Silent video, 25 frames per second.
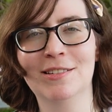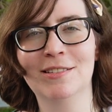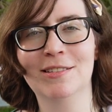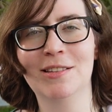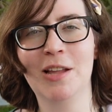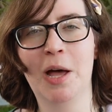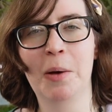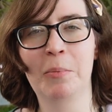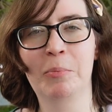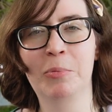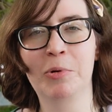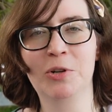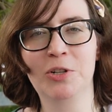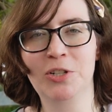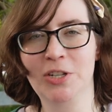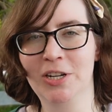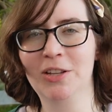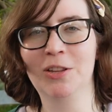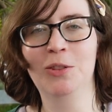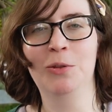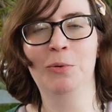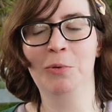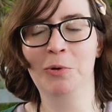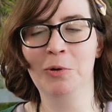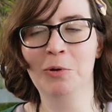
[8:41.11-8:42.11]
not
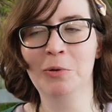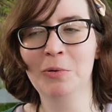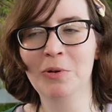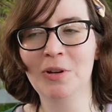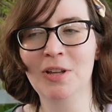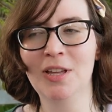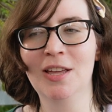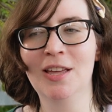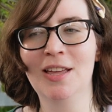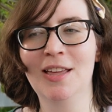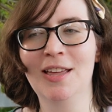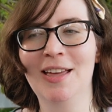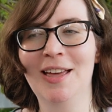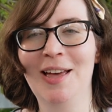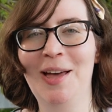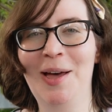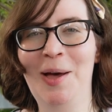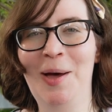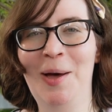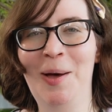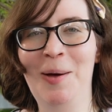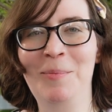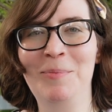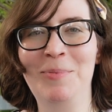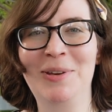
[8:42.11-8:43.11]
pushing through
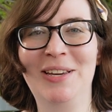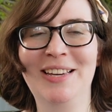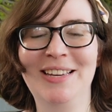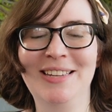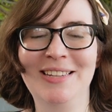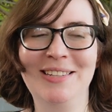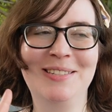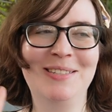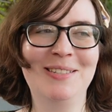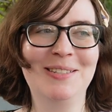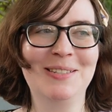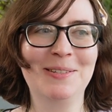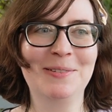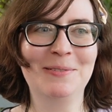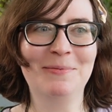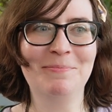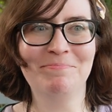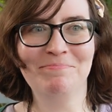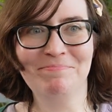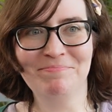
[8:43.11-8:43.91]
um, because